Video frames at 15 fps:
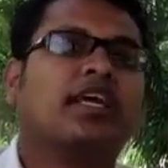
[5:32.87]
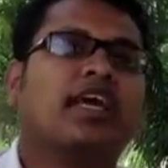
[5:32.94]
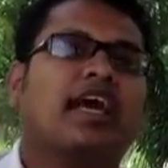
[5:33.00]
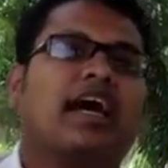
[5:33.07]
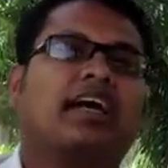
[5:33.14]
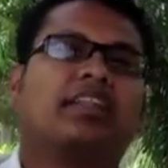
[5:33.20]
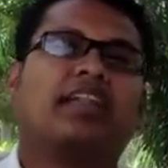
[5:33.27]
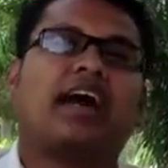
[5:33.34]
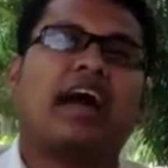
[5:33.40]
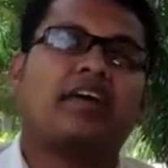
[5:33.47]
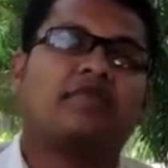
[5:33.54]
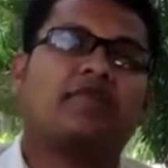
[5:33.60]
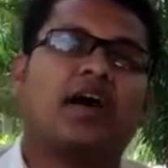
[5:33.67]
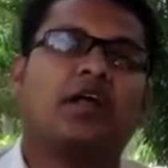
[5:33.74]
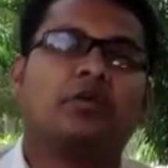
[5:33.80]
and
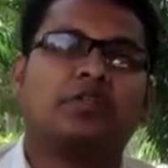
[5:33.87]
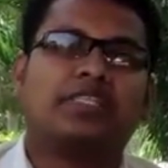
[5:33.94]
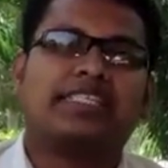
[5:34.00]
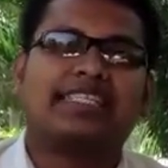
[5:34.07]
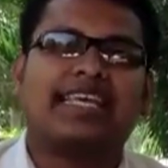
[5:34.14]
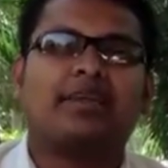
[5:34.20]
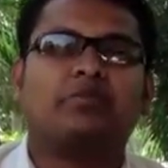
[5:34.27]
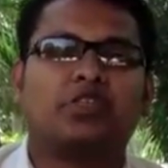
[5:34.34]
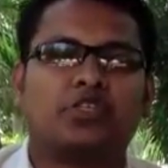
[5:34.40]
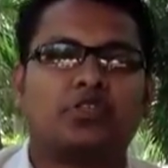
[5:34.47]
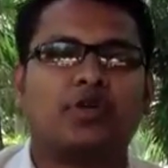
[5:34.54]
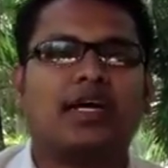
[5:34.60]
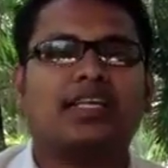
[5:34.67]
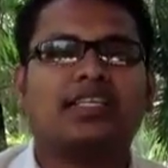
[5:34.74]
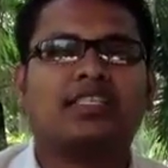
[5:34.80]
I follow the same
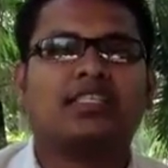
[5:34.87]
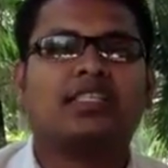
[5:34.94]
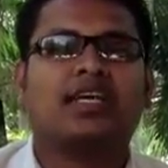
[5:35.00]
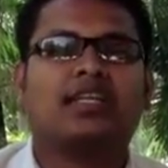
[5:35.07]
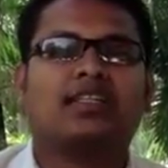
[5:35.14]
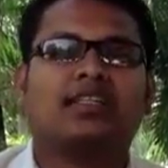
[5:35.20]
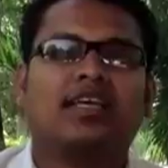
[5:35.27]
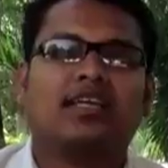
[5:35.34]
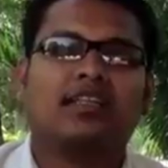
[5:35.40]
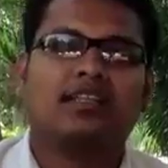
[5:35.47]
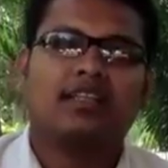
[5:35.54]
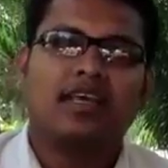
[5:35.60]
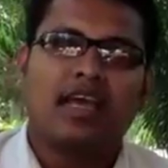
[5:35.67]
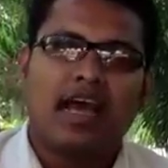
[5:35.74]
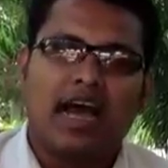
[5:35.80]
strategy that
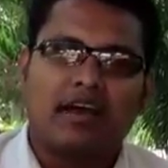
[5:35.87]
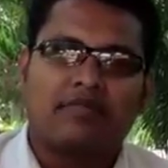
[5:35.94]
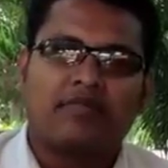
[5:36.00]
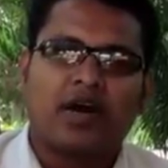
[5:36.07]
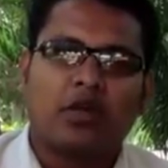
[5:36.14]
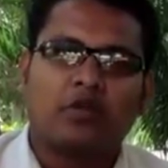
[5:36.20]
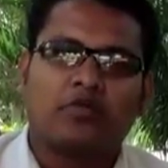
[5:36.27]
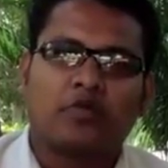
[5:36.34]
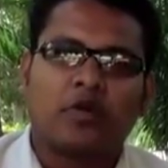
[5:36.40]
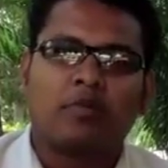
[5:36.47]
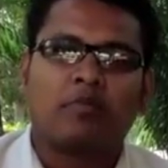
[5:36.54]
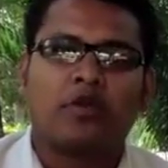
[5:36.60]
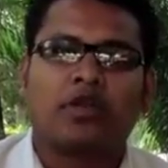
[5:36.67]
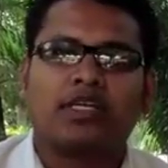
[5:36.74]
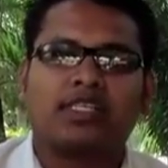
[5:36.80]
I follow for
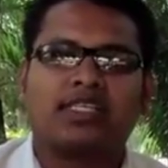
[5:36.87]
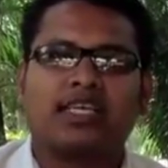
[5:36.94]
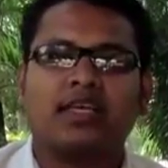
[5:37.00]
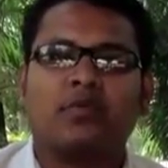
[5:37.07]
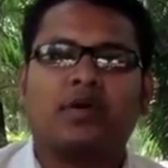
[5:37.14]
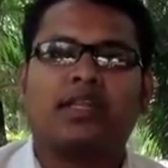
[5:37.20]
Ambergris Caye.